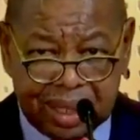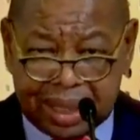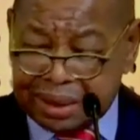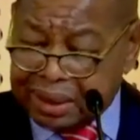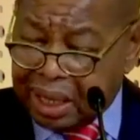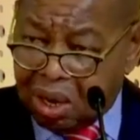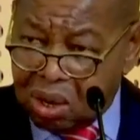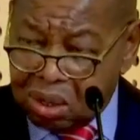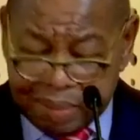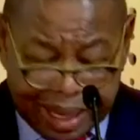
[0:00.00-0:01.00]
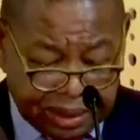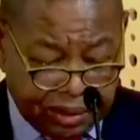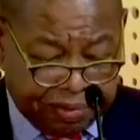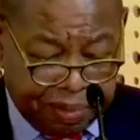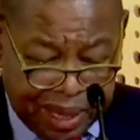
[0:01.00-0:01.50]
and the whole month
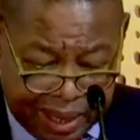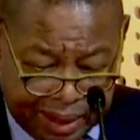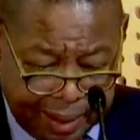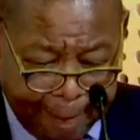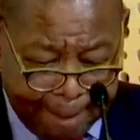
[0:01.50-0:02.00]
of May,